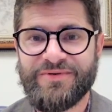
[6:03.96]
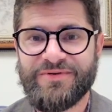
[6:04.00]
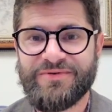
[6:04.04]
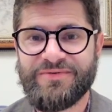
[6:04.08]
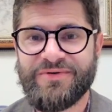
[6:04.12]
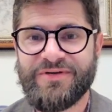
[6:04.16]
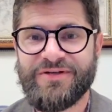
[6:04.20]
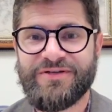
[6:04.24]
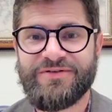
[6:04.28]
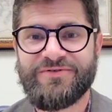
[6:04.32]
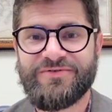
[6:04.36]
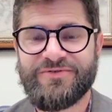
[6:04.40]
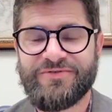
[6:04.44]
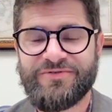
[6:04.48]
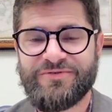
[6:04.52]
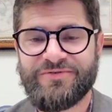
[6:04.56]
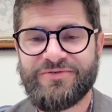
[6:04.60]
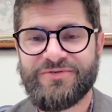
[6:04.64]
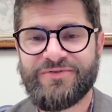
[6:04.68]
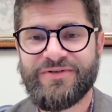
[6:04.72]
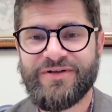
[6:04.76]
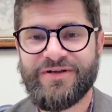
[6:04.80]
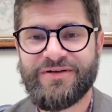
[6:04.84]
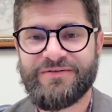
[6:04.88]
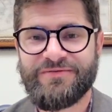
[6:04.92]
between
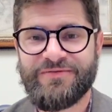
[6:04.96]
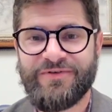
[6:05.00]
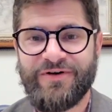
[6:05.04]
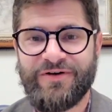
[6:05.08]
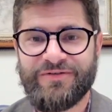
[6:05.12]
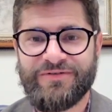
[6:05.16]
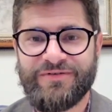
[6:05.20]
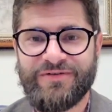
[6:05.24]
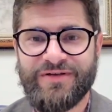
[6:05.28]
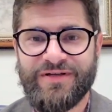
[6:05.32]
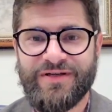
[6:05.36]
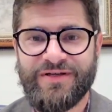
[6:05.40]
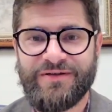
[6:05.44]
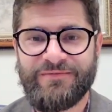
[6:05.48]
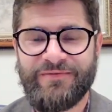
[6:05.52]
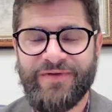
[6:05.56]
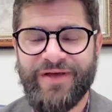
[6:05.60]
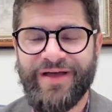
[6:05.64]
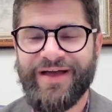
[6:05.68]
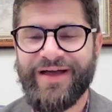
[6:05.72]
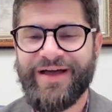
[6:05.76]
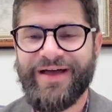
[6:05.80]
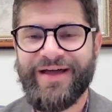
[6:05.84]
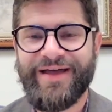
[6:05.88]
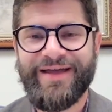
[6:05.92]
truth and falsity?
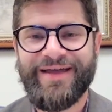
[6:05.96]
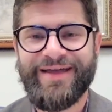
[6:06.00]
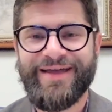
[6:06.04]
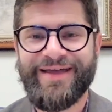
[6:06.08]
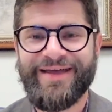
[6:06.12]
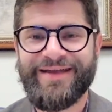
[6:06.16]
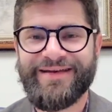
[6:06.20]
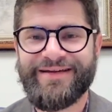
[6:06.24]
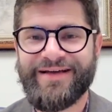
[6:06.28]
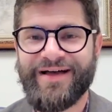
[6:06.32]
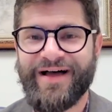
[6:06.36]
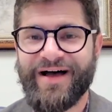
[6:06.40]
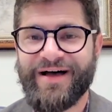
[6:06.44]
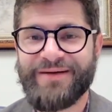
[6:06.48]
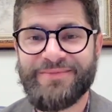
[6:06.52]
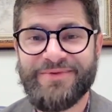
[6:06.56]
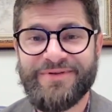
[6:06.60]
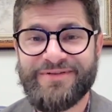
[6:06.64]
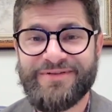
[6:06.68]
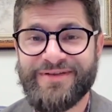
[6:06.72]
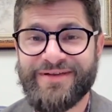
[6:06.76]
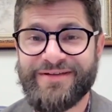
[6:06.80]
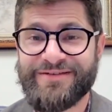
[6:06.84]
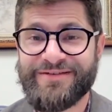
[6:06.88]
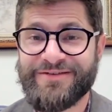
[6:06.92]
In common
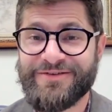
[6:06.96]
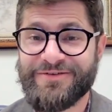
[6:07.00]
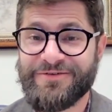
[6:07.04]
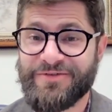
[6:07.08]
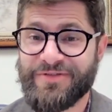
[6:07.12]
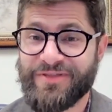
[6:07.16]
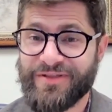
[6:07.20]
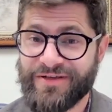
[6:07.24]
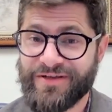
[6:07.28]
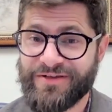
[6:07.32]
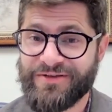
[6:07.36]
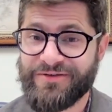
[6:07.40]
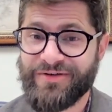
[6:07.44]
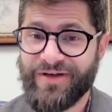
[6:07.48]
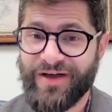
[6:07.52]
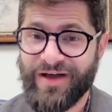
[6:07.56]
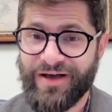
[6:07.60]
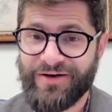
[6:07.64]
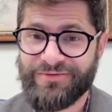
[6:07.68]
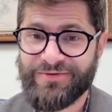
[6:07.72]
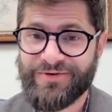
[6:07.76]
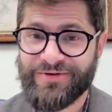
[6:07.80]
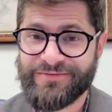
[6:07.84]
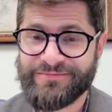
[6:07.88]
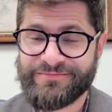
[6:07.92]
sense, you think you
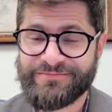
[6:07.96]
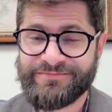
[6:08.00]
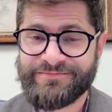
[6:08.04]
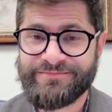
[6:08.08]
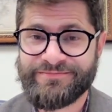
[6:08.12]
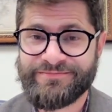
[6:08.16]
got one,